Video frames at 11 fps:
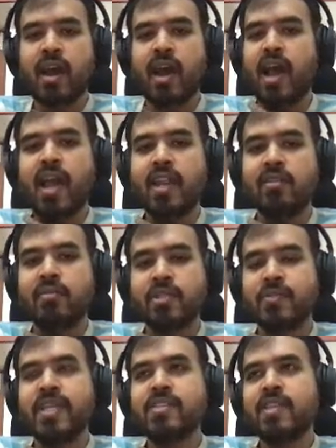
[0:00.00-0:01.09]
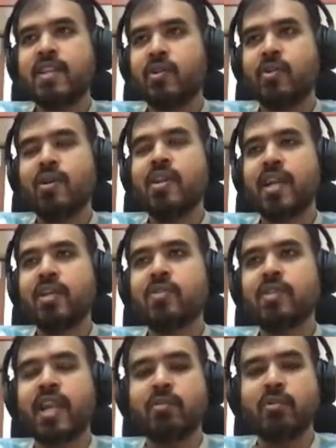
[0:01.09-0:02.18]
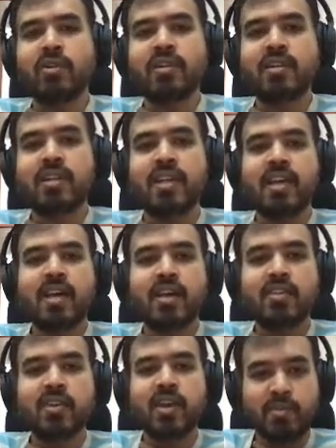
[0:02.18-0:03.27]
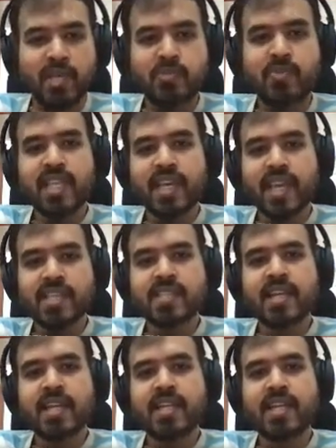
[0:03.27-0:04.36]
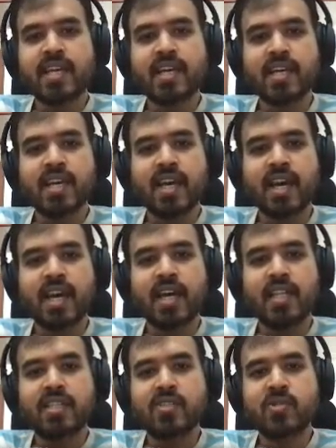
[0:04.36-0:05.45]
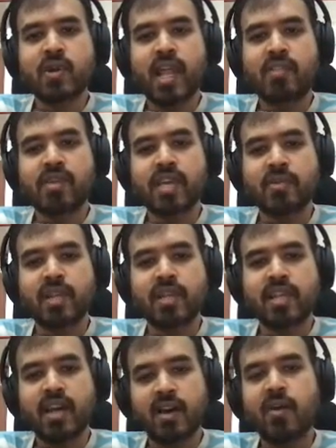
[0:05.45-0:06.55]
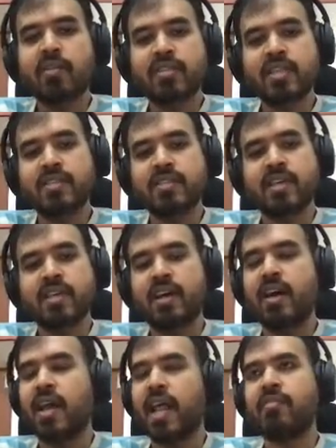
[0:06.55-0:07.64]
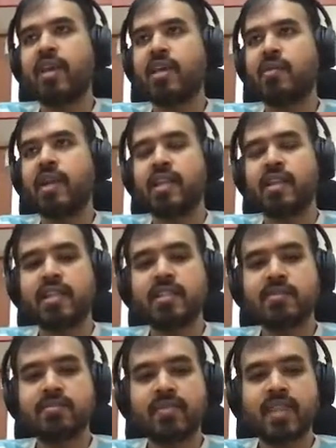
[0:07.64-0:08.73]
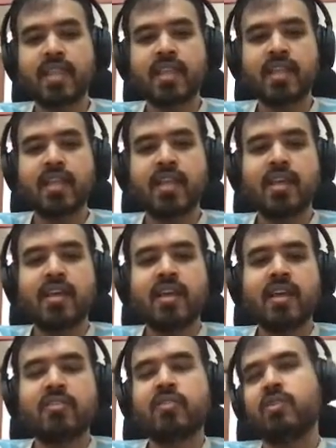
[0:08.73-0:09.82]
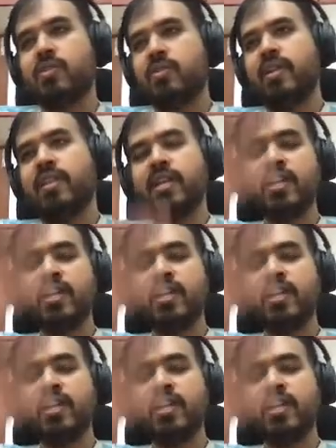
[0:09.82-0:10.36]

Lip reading: and which means that you couldn't reduce it anymore. So it must be the case that these two are alpha equivalent. All of these are alpha equivalent indeed. So the